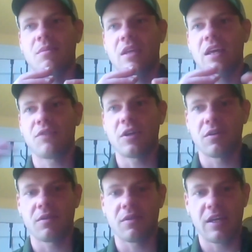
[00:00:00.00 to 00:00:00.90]
if
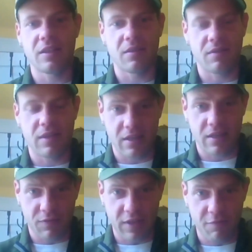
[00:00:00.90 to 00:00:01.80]

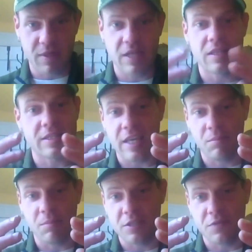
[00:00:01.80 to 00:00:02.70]
they've been in the
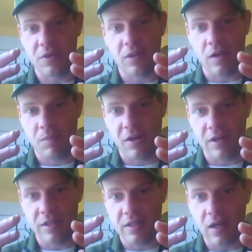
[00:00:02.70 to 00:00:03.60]
same place for a long
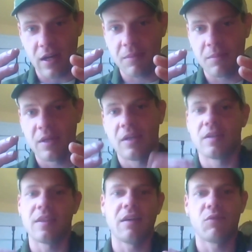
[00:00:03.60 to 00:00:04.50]
period of time,
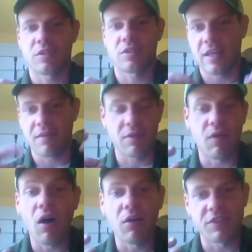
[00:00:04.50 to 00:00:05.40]
they've
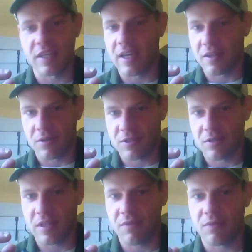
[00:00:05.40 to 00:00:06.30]
evolved together. So
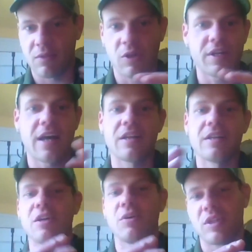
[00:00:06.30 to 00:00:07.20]
they've learned how to
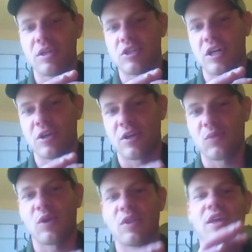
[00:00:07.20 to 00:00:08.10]
deal with each other, and
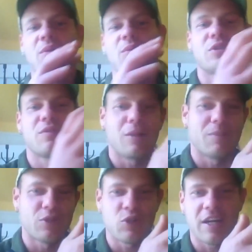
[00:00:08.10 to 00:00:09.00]
one thing will develop
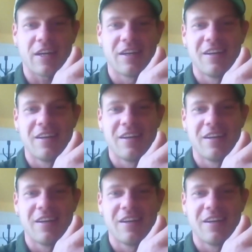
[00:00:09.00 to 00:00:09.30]
a trick